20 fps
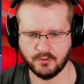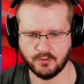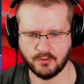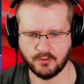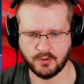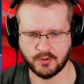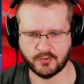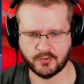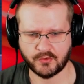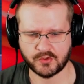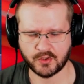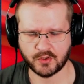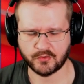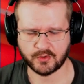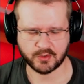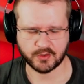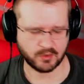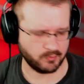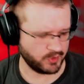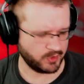It's just that
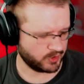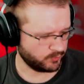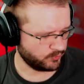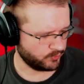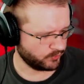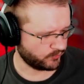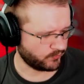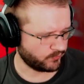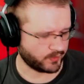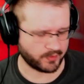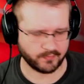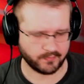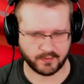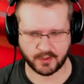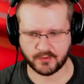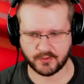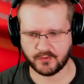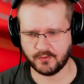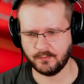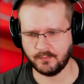the meter moves very
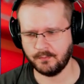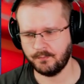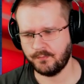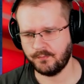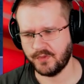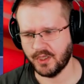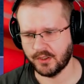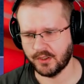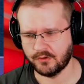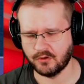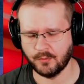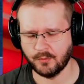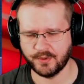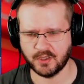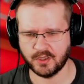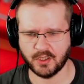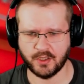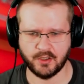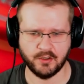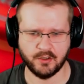fast. And a Robert
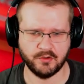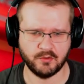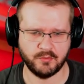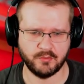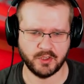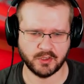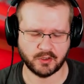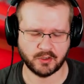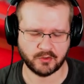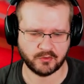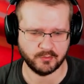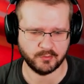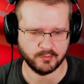Lando, the meter doesn't